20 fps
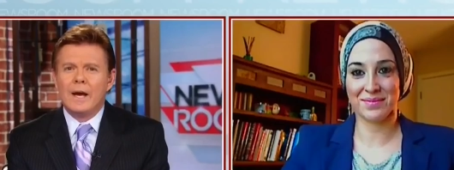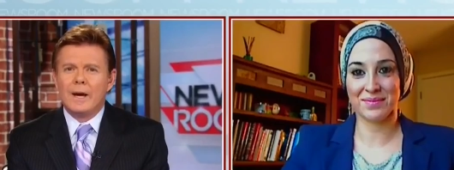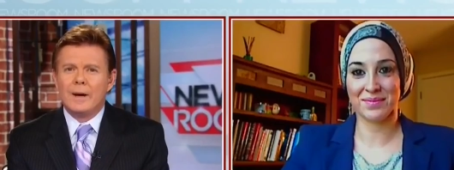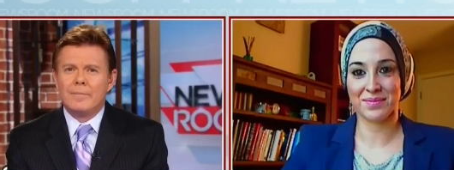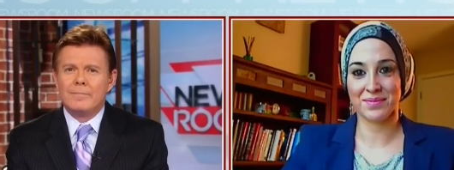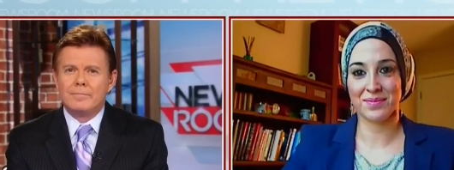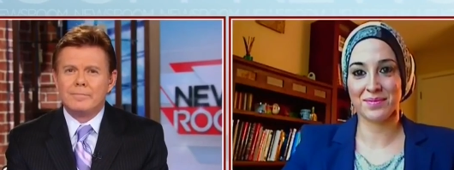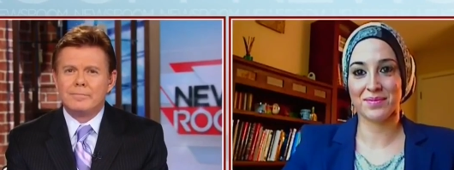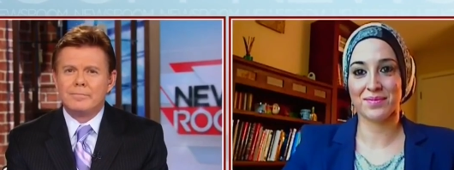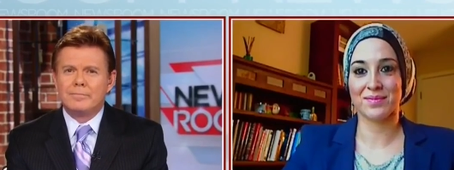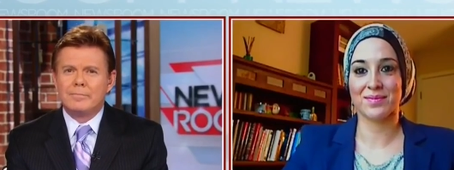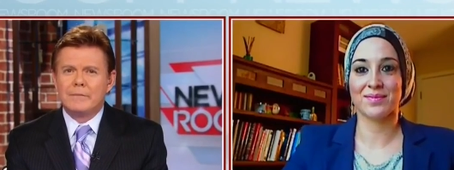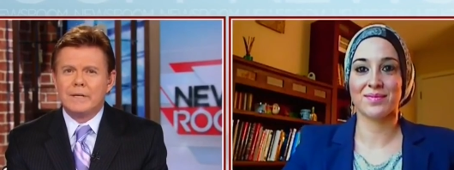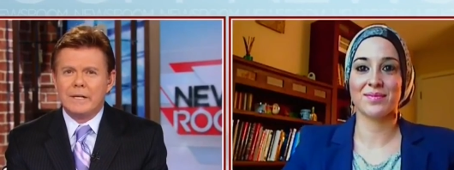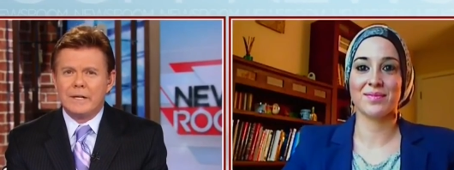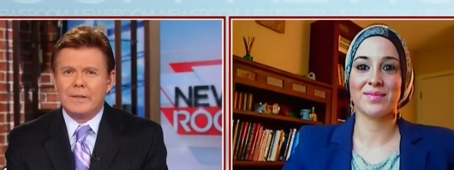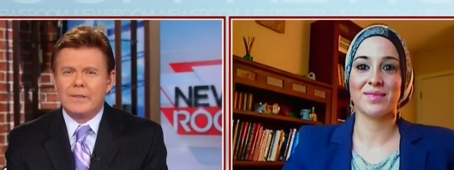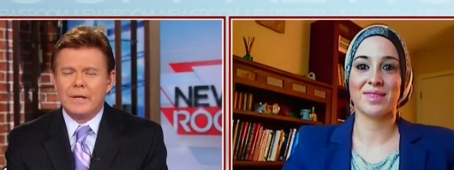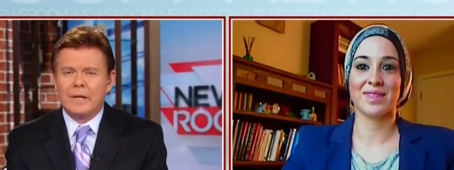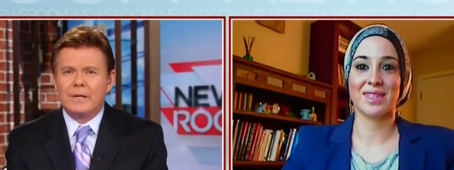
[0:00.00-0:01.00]
Speaker 1: Uh,
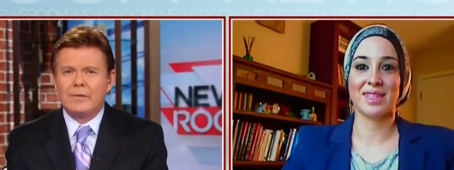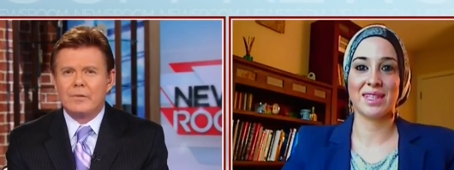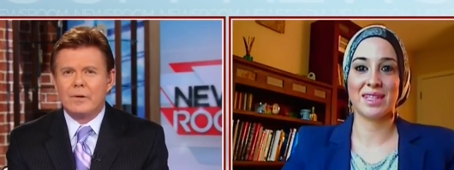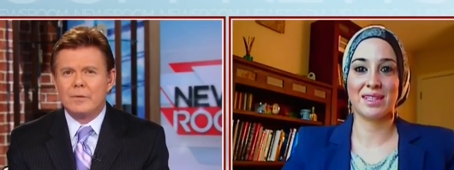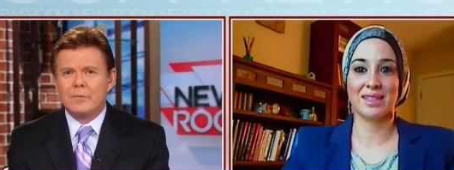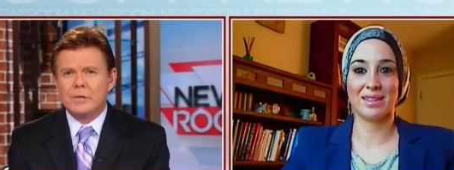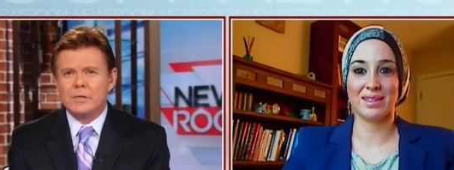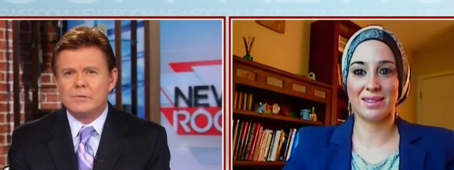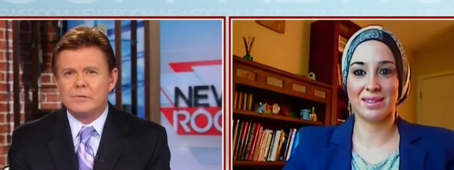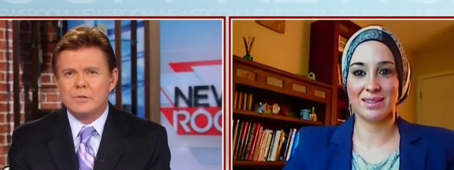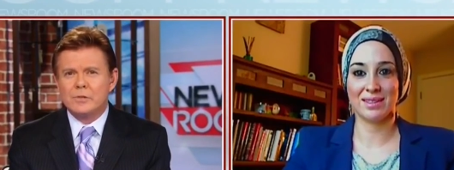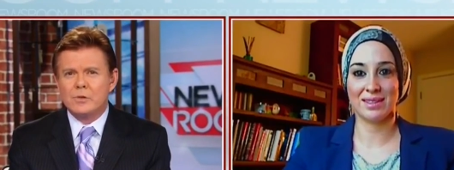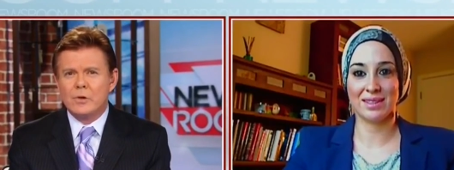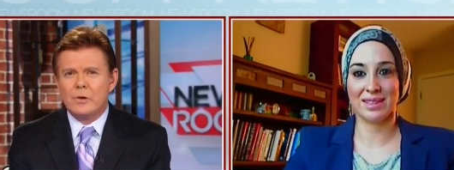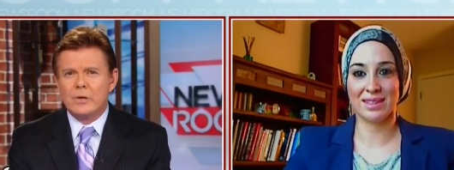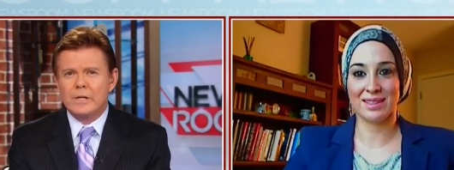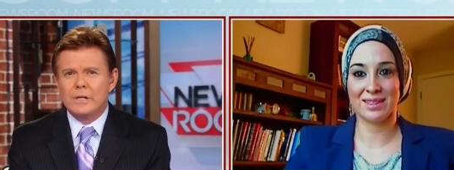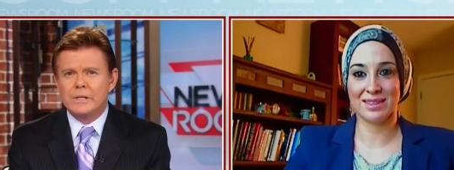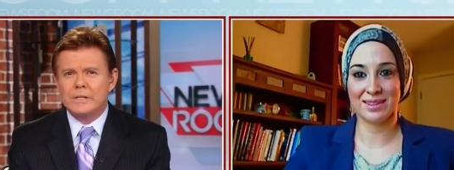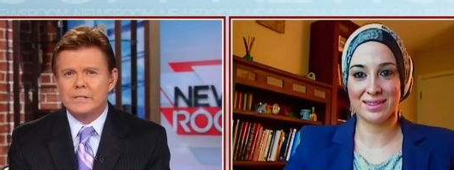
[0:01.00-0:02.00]
Lena, thank you very much for
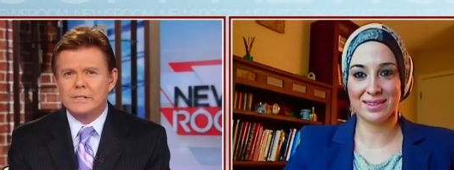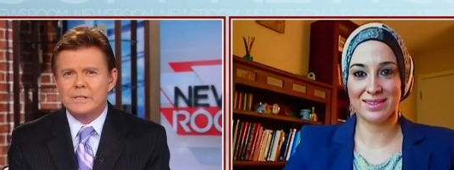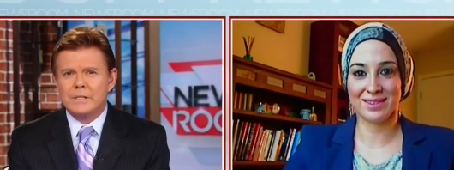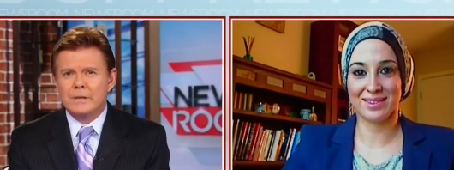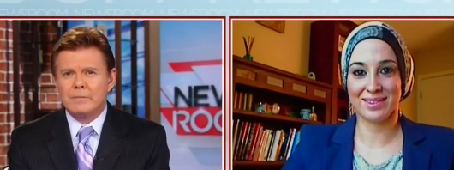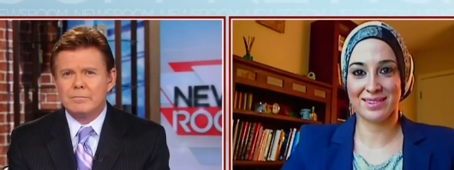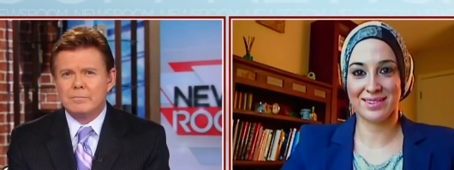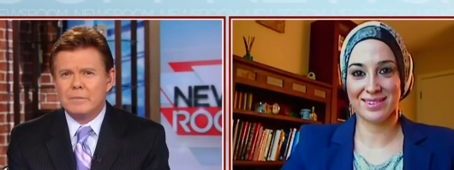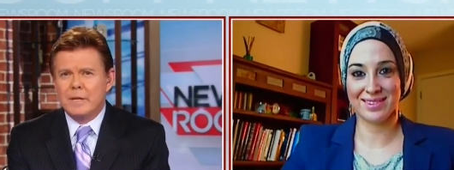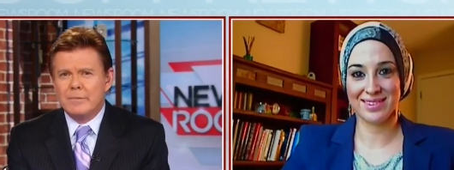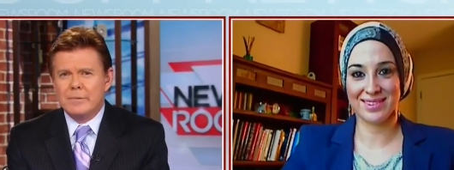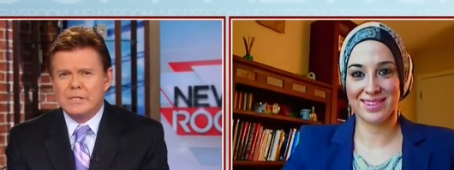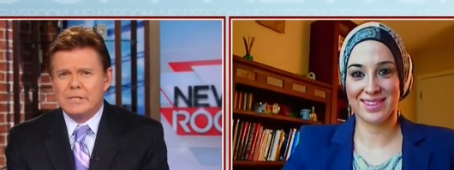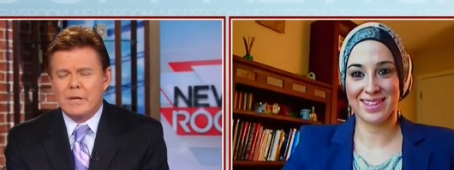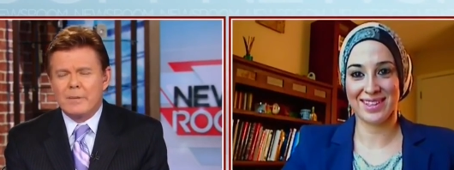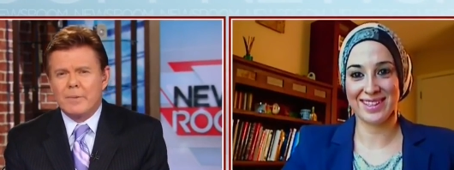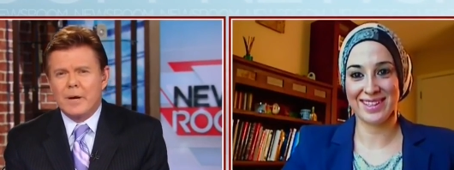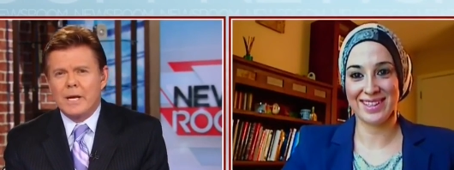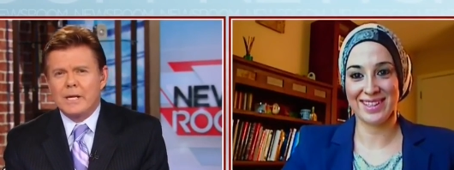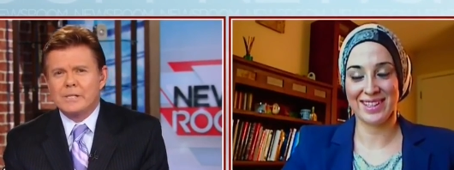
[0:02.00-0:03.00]
joining us. Let, let, me
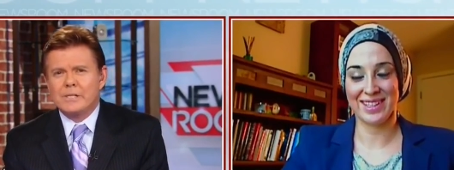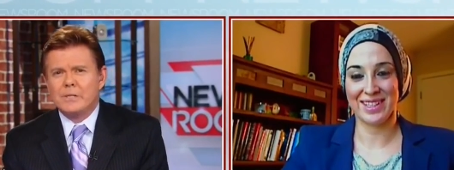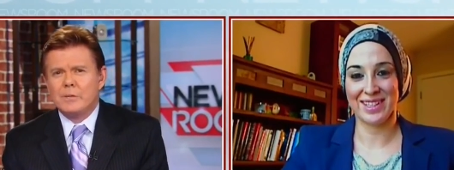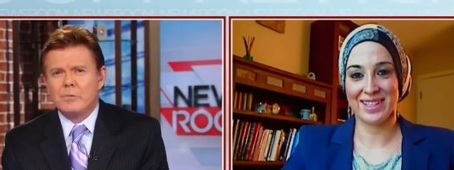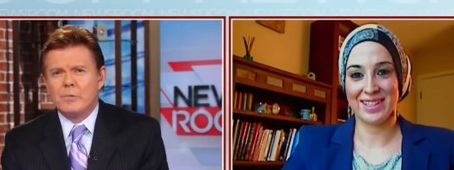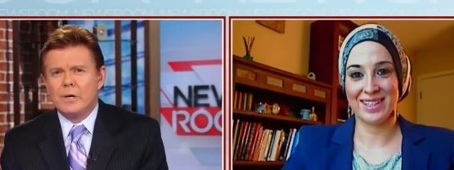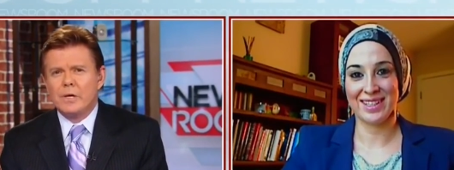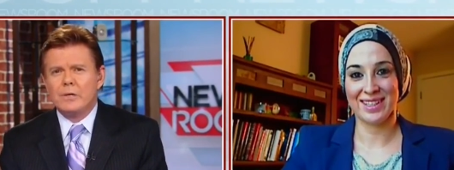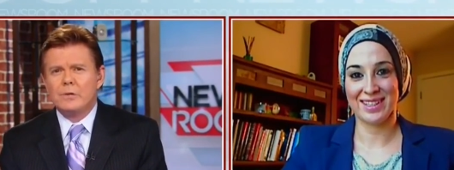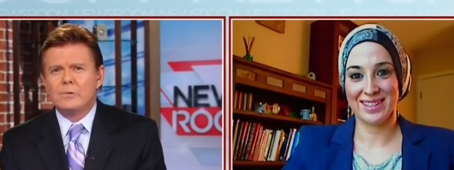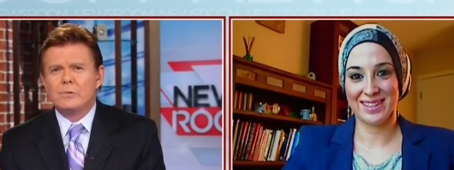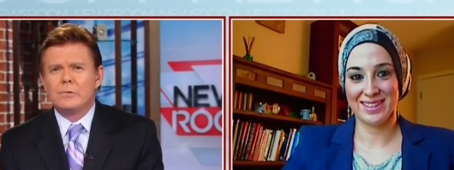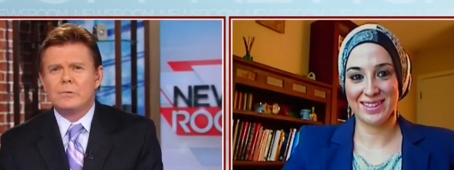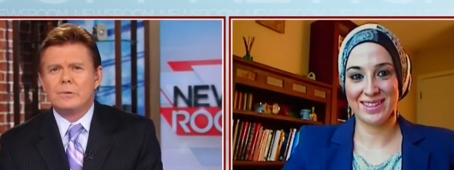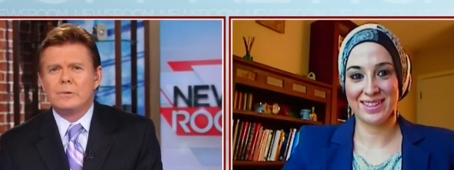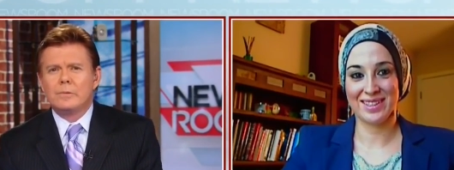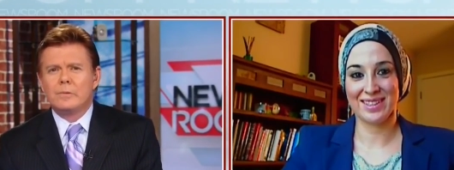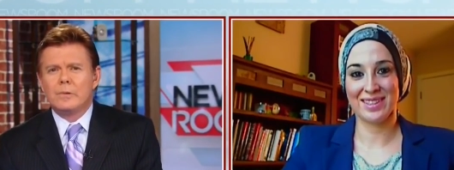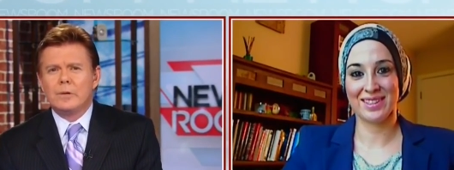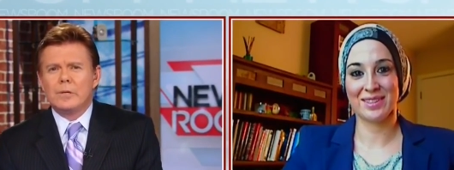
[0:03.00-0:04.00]
start by asking you what, do
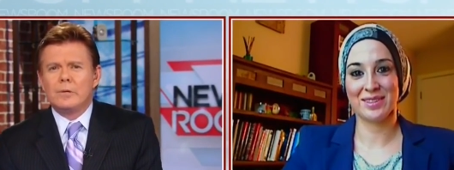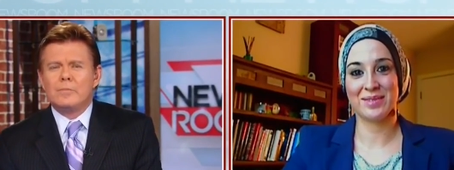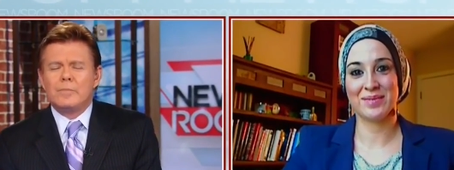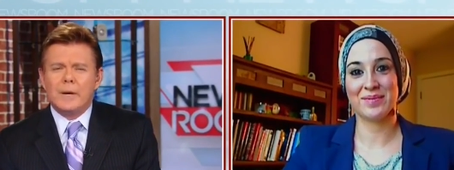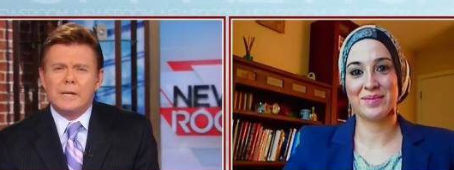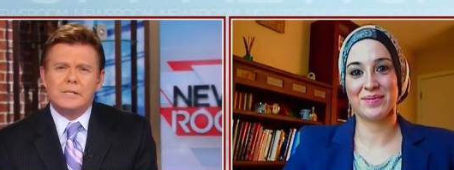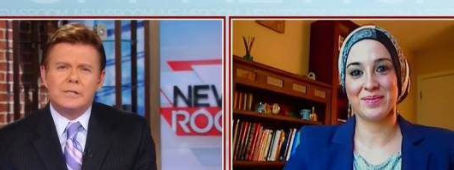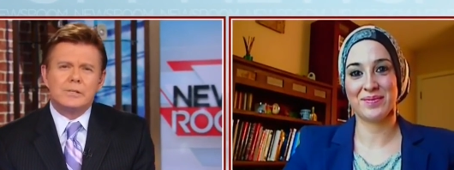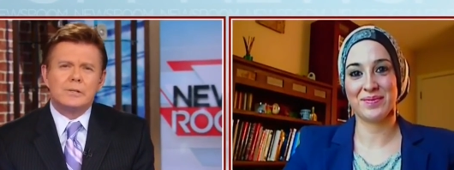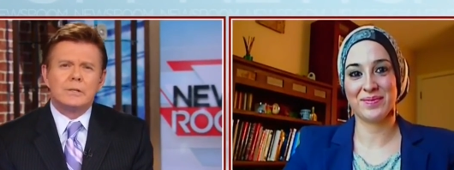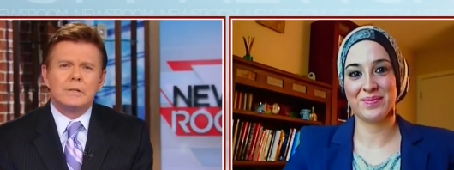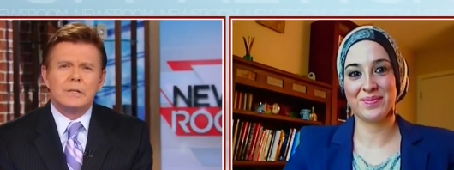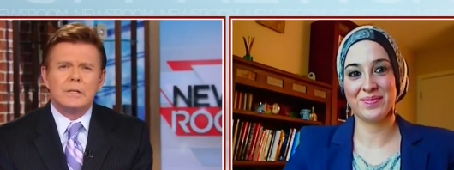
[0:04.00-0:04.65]
you, what do you base your